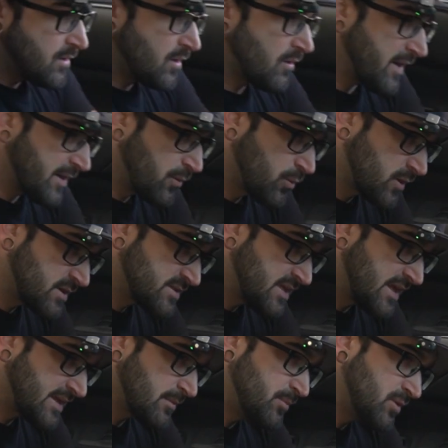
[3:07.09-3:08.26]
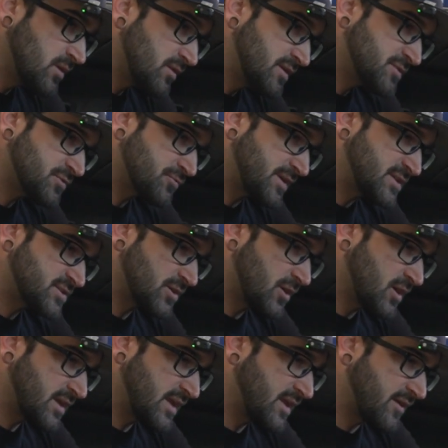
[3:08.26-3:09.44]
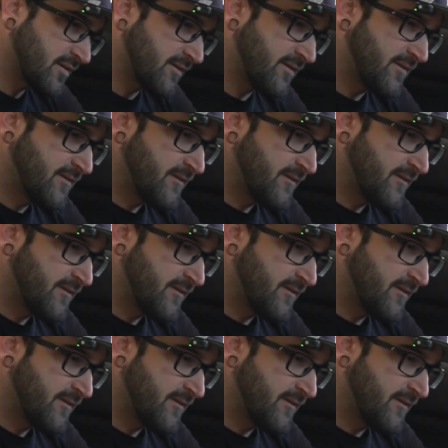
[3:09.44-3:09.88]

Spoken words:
All right, we're gonna take and put this wrench onto here,